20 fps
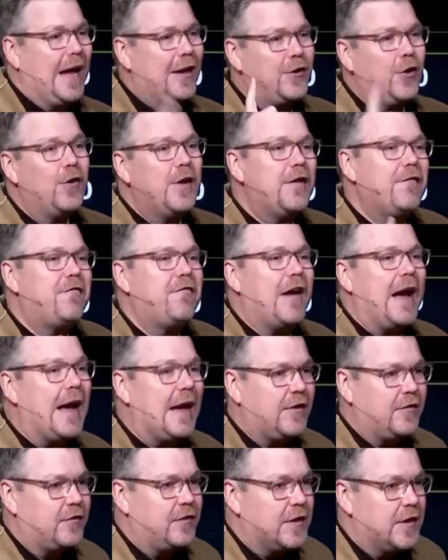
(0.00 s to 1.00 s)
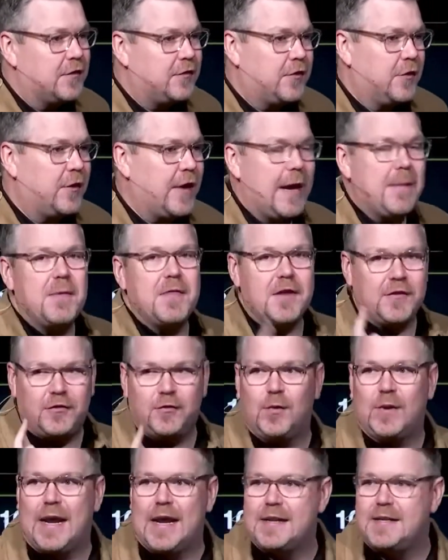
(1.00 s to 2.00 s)
I don't advise this, okay? But this
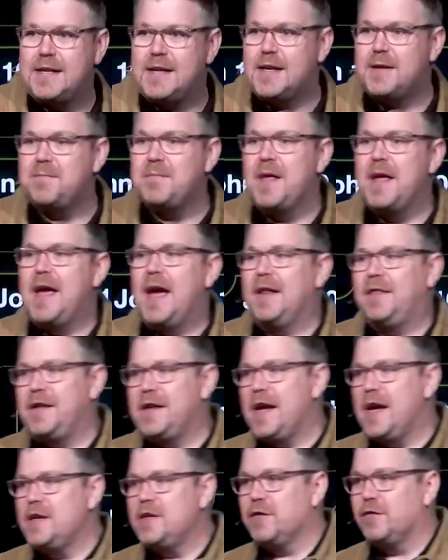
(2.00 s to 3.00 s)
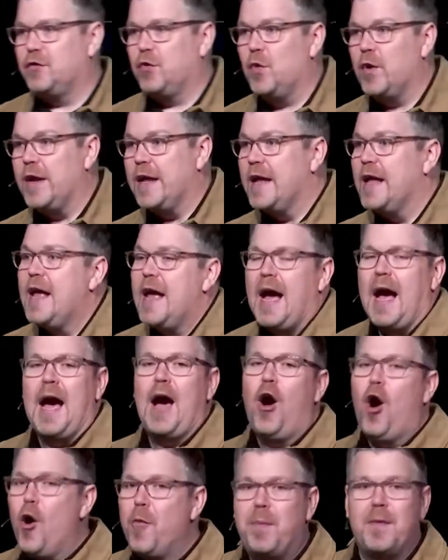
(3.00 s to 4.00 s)
is what I did at the age of 20.
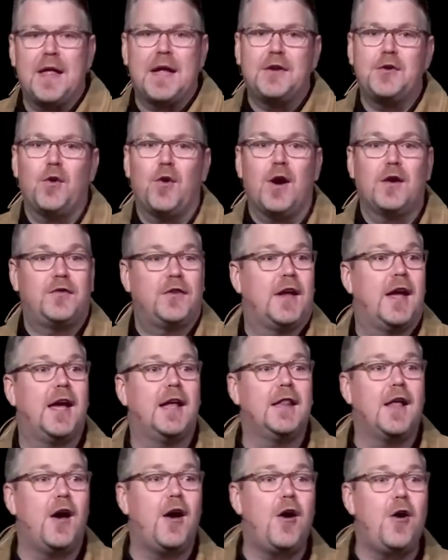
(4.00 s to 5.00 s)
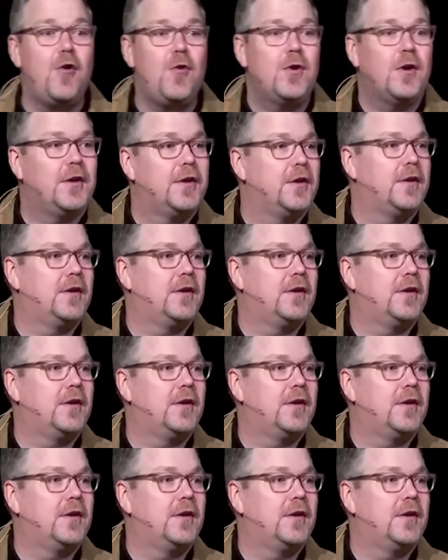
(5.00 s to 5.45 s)
I opened that door. I said, hello?